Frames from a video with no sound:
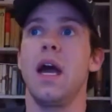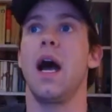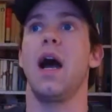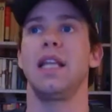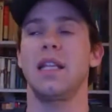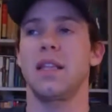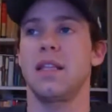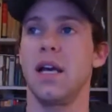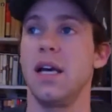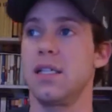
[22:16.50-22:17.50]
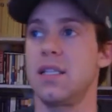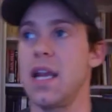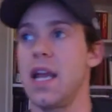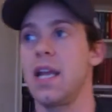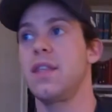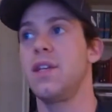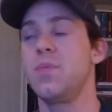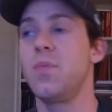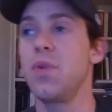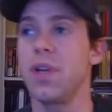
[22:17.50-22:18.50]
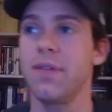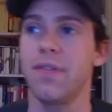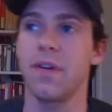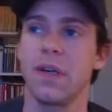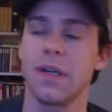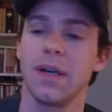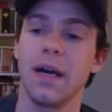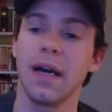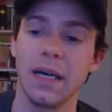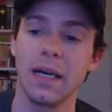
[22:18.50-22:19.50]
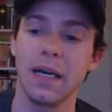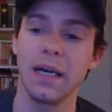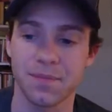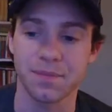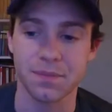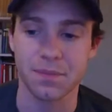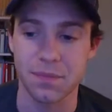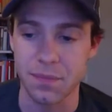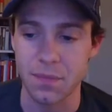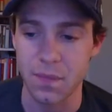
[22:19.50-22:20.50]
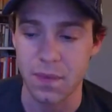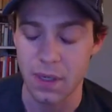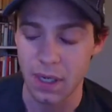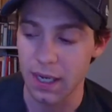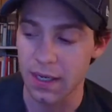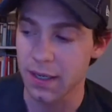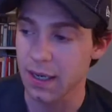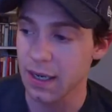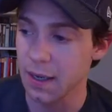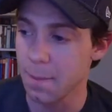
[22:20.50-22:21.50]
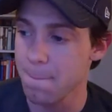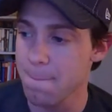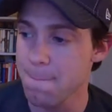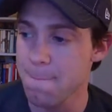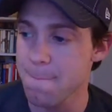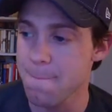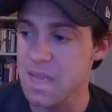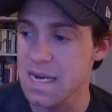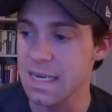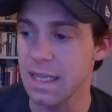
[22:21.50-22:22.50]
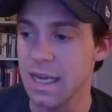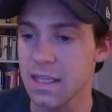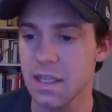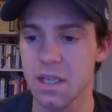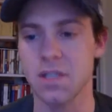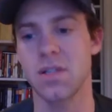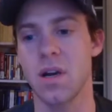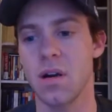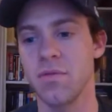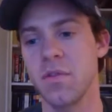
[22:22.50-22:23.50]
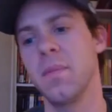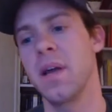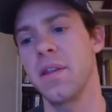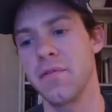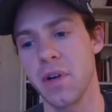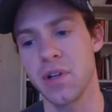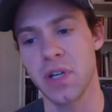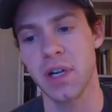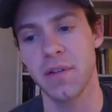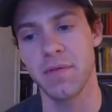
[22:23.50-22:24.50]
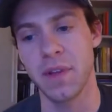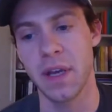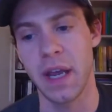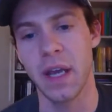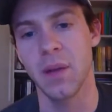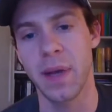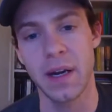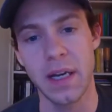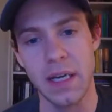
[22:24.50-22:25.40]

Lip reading: I like St. Anthony's brief, and I like the Sorrowful Mother version of the Hail Mary.